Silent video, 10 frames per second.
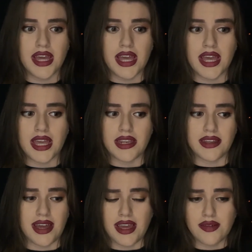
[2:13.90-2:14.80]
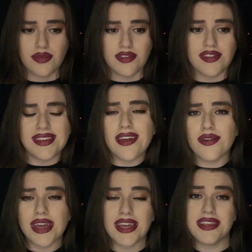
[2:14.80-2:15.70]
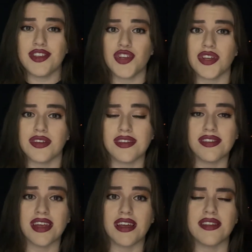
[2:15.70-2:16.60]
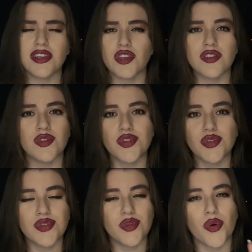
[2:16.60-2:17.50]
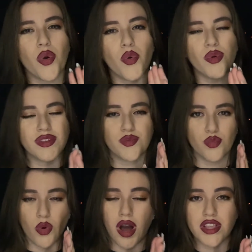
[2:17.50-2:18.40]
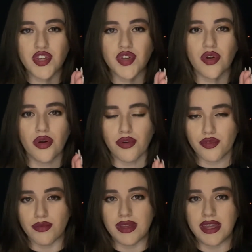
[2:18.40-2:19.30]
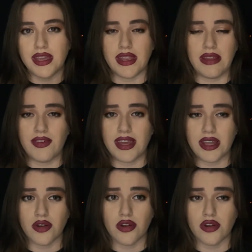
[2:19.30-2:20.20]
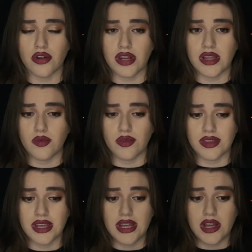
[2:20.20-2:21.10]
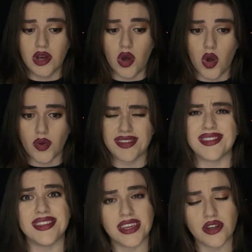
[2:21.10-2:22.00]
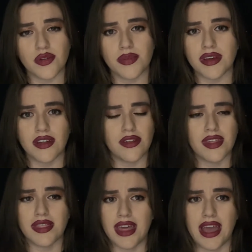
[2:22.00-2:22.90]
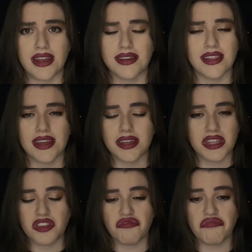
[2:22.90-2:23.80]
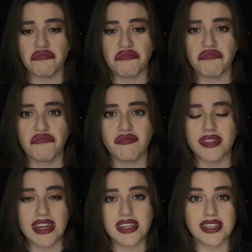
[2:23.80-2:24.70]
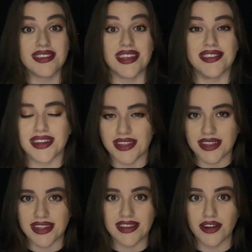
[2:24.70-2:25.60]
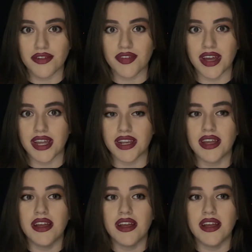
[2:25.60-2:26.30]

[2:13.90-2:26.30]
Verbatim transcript: And I was just like, oh, okay, he's chill, he's nice. He just used to always watch over me. And if I get hurt, he was always near, but other than that, like it's, I didn't sense anything terrifying.